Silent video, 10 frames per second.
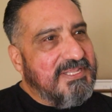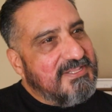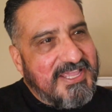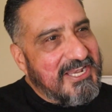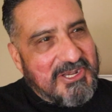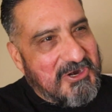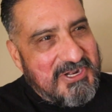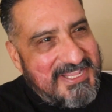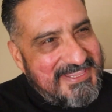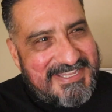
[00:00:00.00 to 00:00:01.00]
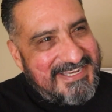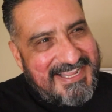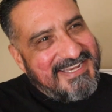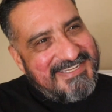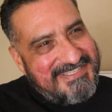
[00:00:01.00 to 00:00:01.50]
didn't they learn anything
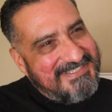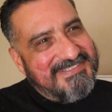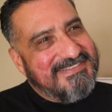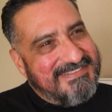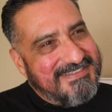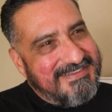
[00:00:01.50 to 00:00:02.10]
in '92?